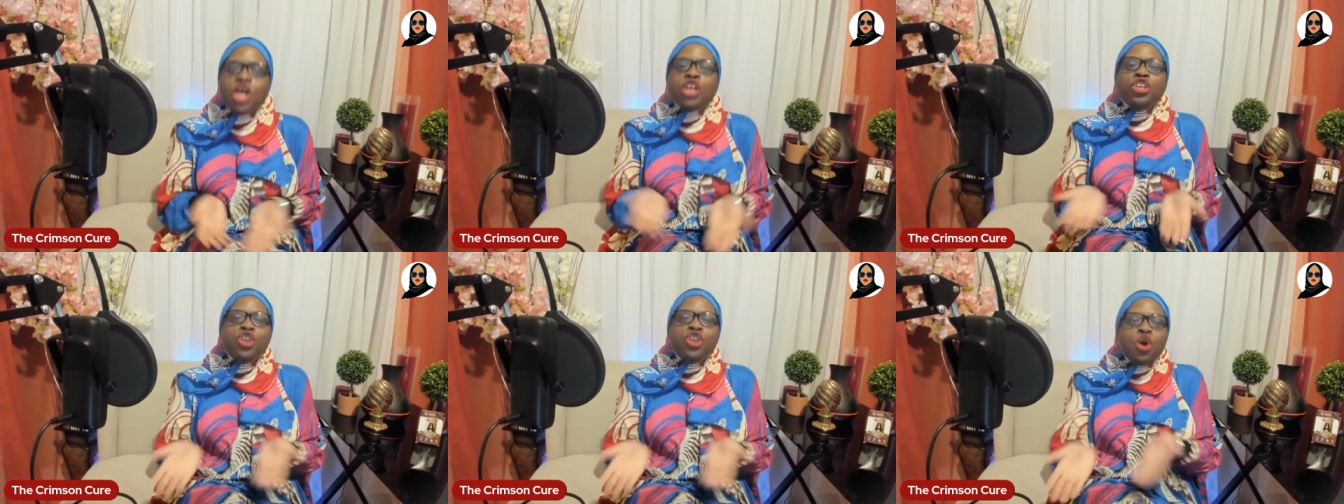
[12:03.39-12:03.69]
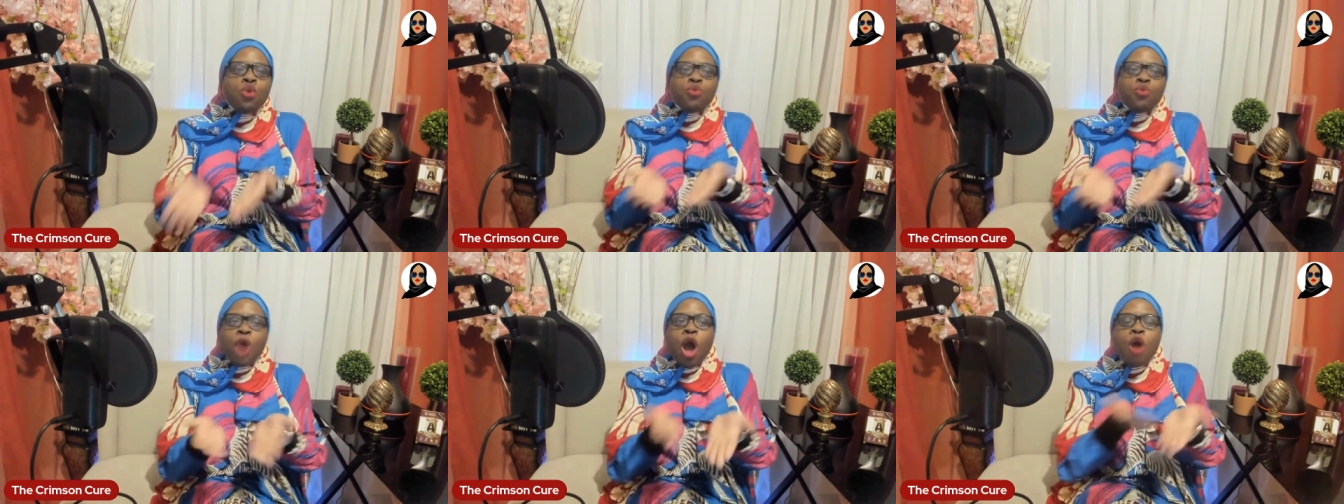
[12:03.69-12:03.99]

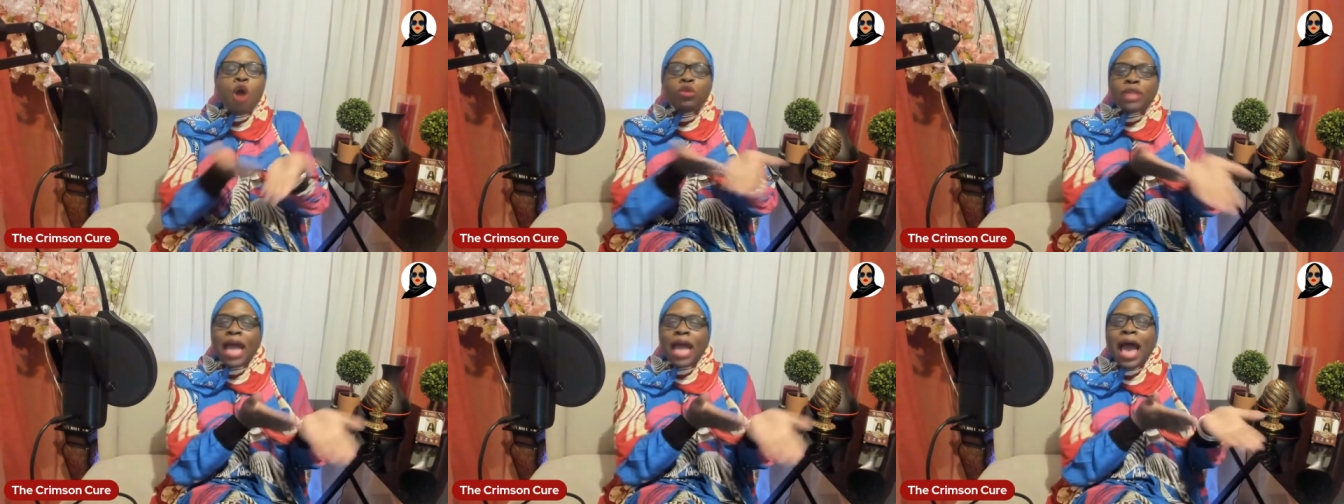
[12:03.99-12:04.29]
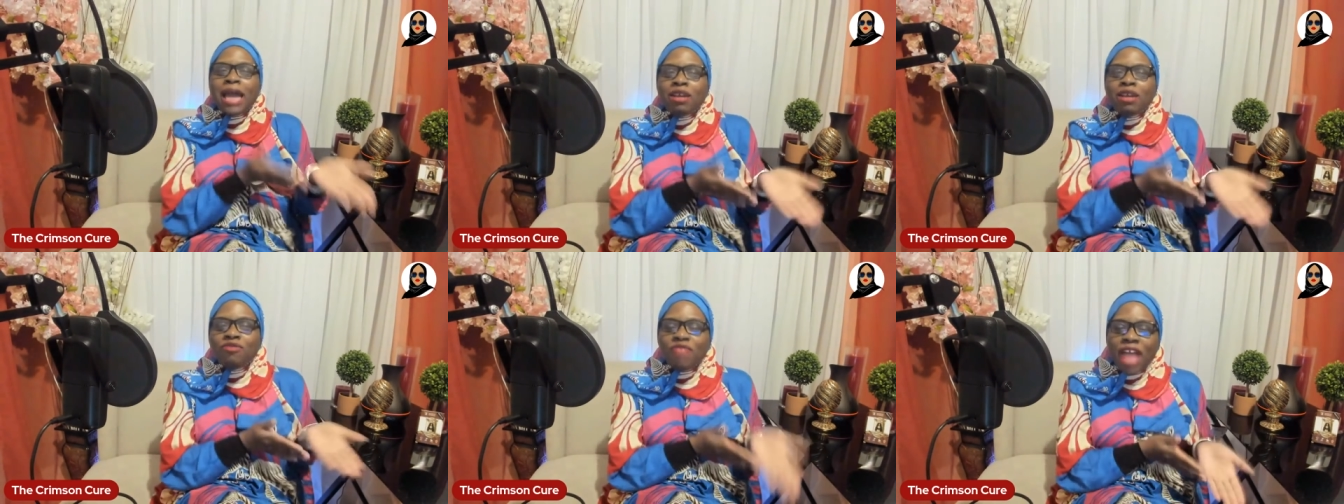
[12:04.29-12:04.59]
You rolled
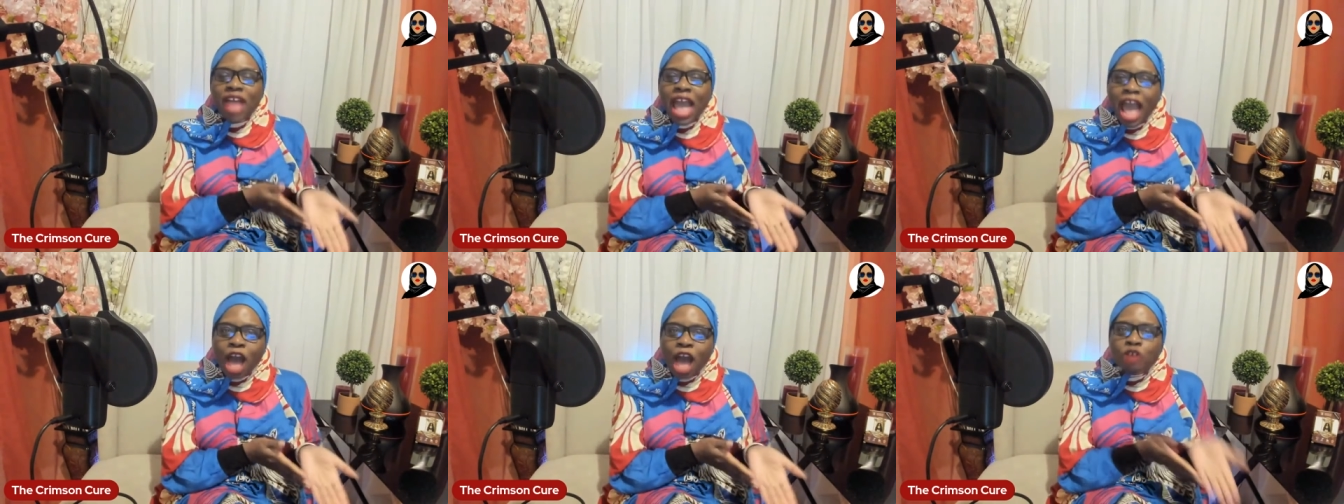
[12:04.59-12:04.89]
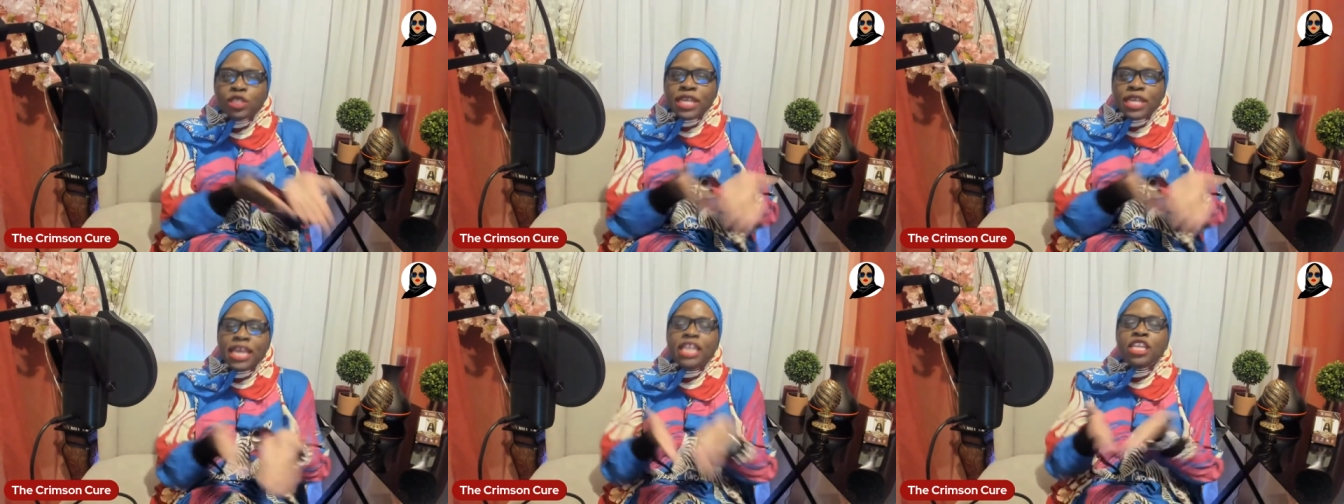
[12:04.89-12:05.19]
out of the
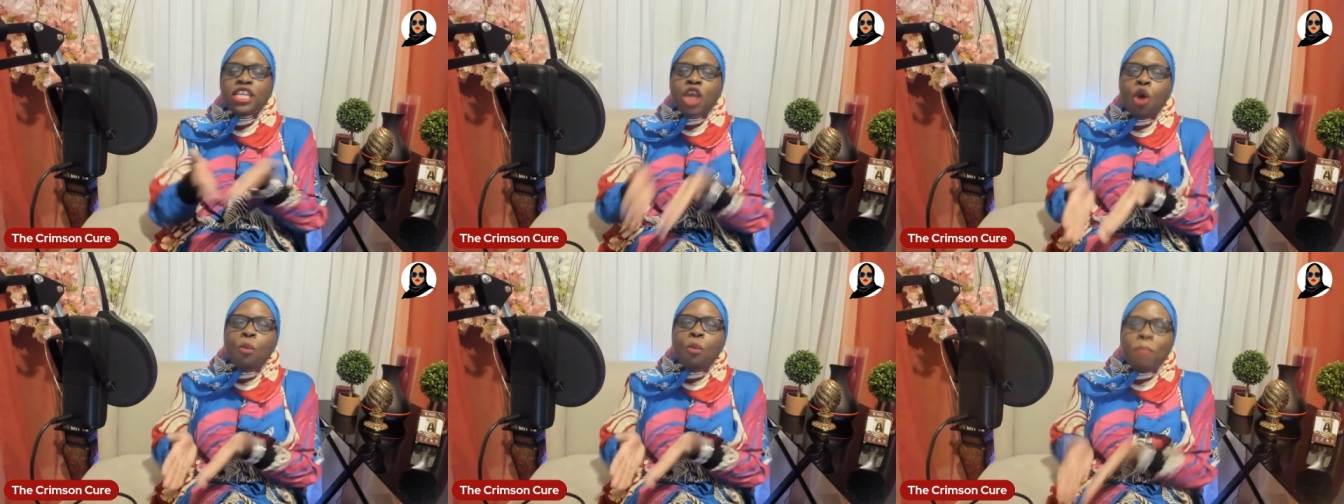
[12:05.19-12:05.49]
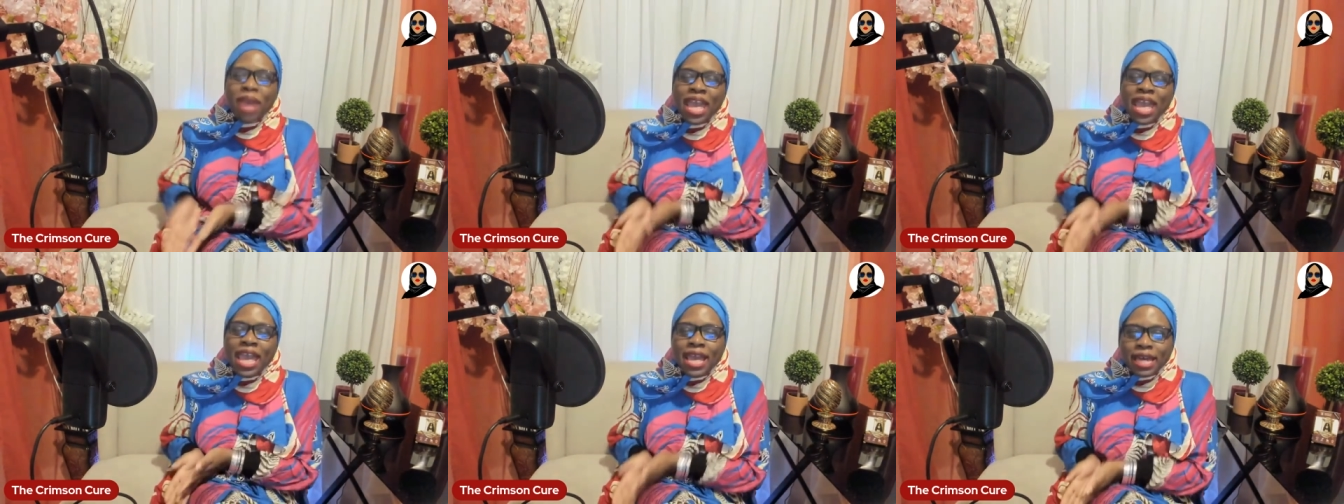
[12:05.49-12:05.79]
house in your
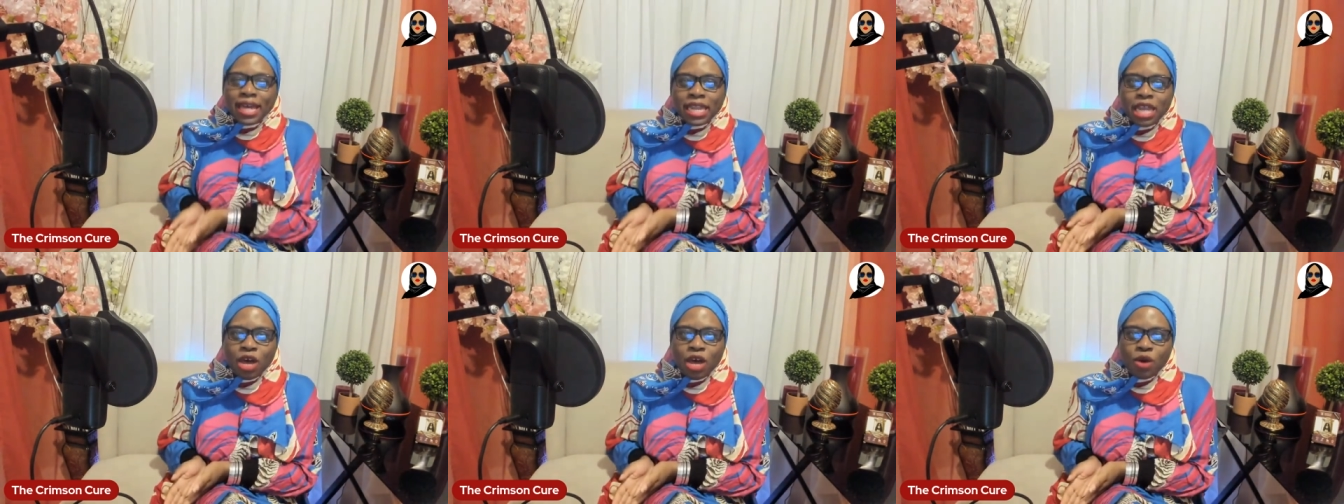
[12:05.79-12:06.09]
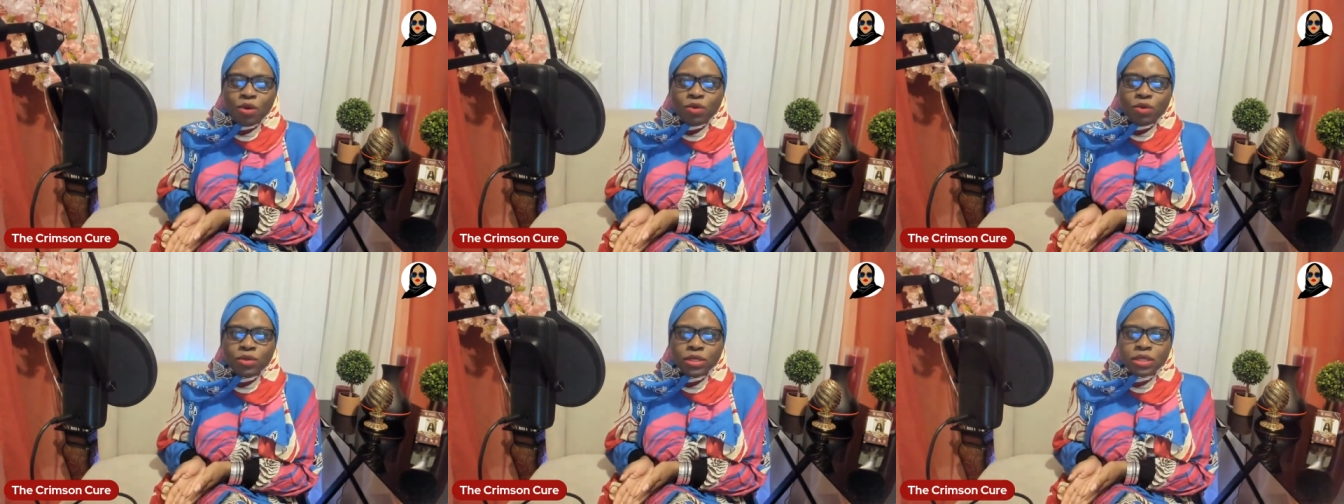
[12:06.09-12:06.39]
bed
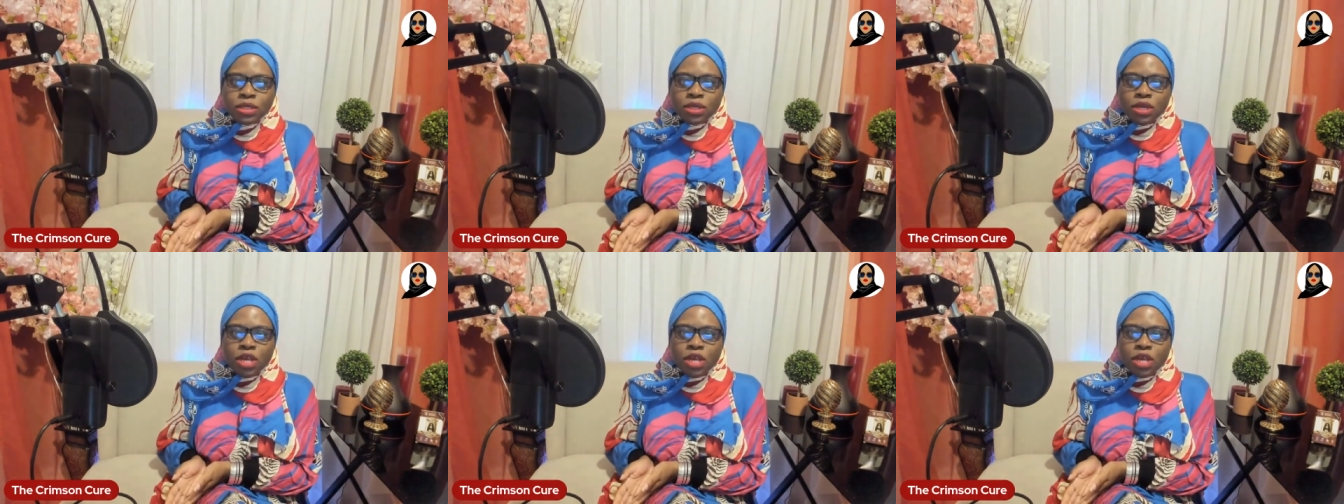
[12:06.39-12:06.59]
clothes.